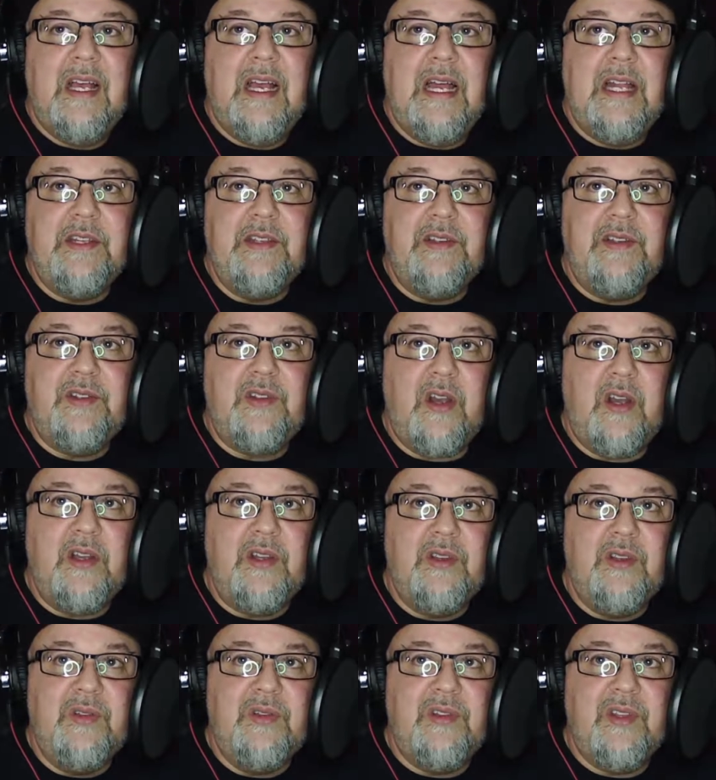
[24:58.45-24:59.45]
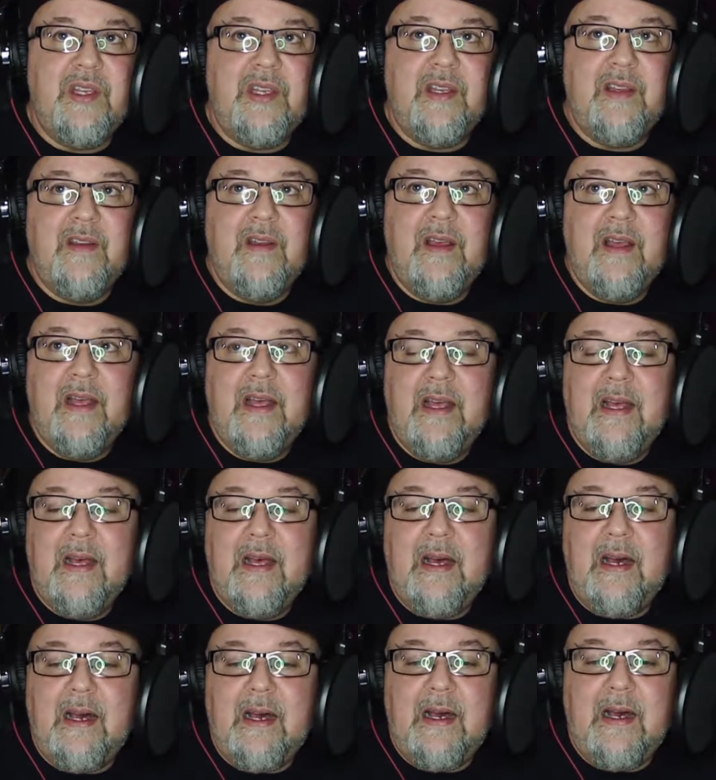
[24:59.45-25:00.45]
and you start using
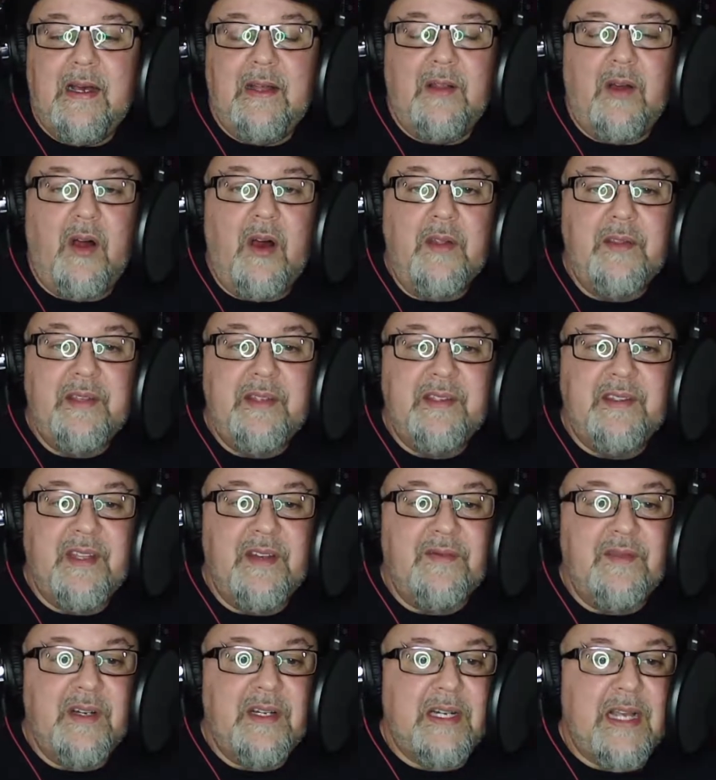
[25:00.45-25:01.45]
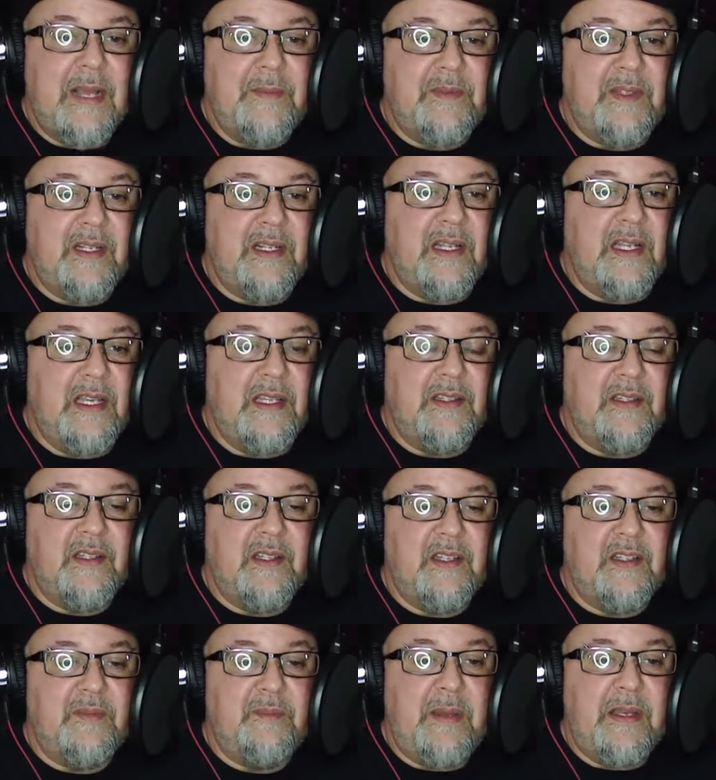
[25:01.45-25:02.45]
all these different types of clays,
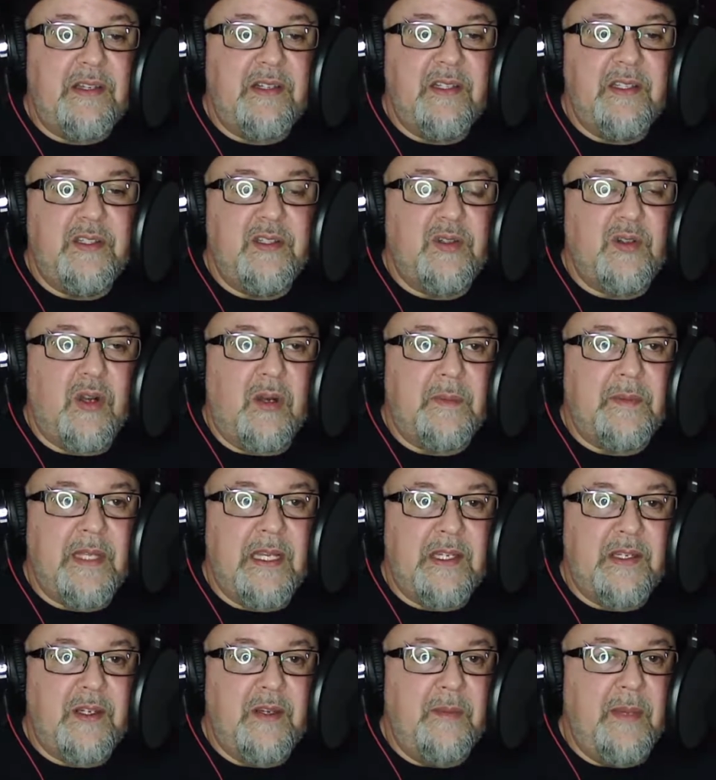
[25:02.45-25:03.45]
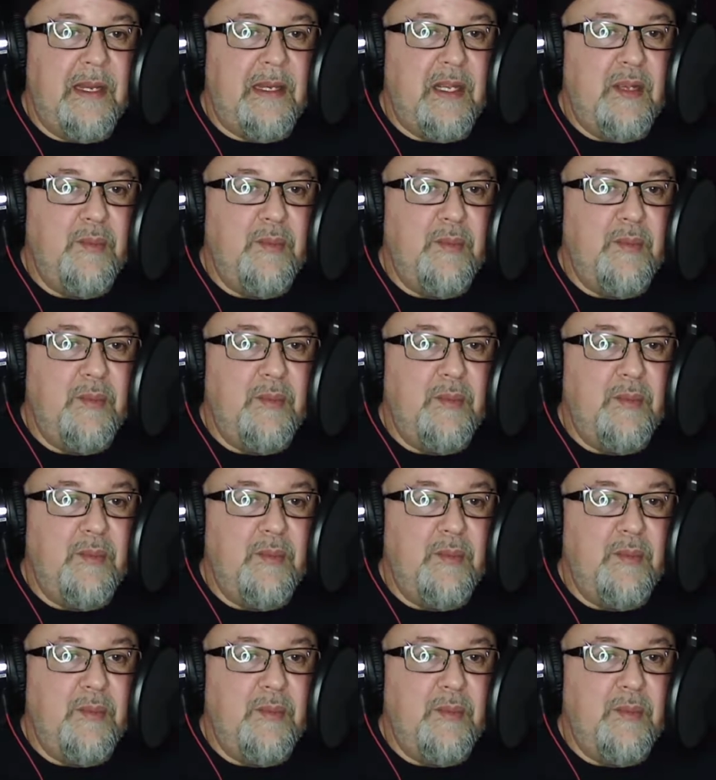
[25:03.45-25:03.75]
especially Sculptex. You're making